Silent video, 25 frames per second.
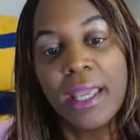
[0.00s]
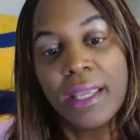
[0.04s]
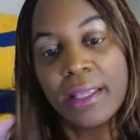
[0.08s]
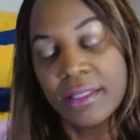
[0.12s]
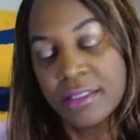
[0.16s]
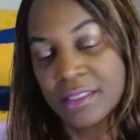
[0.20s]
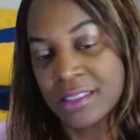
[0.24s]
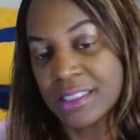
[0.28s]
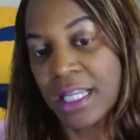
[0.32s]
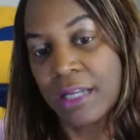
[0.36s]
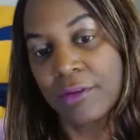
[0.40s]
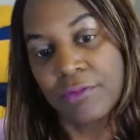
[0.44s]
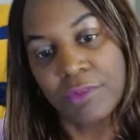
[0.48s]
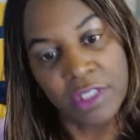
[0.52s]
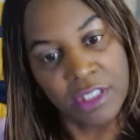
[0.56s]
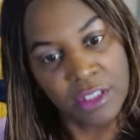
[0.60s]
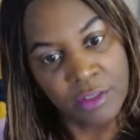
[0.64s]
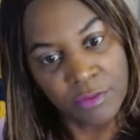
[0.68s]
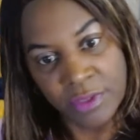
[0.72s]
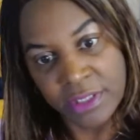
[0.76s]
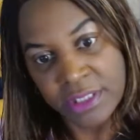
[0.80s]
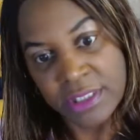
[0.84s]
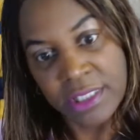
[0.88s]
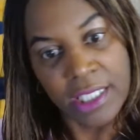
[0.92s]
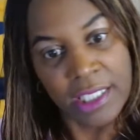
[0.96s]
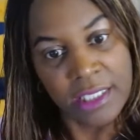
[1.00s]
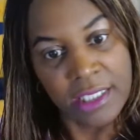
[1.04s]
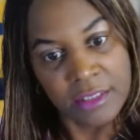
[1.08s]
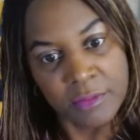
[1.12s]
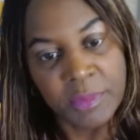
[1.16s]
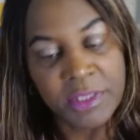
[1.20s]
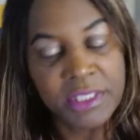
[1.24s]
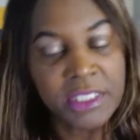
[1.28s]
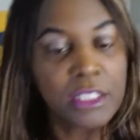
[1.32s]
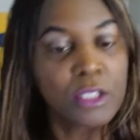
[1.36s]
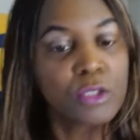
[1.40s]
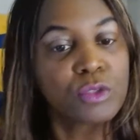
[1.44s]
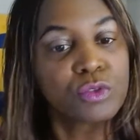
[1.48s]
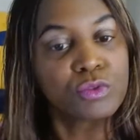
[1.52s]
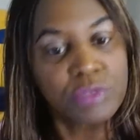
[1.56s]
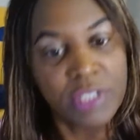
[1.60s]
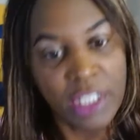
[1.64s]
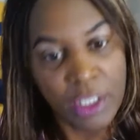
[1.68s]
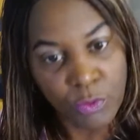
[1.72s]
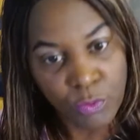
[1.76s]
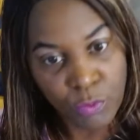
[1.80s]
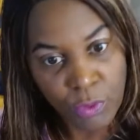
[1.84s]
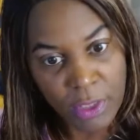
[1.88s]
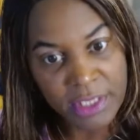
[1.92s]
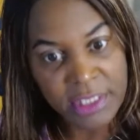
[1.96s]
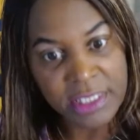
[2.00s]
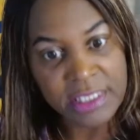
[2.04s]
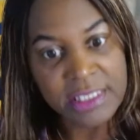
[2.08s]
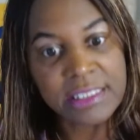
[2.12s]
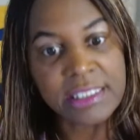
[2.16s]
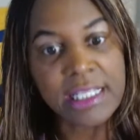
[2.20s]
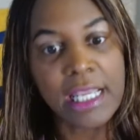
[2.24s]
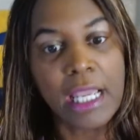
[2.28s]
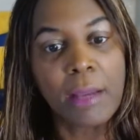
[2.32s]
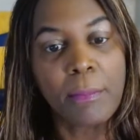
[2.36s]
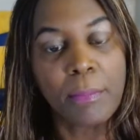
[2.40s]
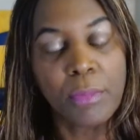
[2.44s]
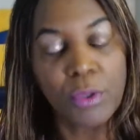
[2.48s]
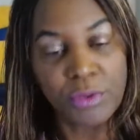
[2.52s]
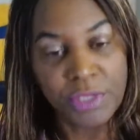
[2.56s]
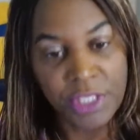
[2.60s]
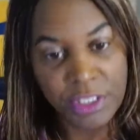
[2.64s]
It's not really a retest, but they'll run the sample.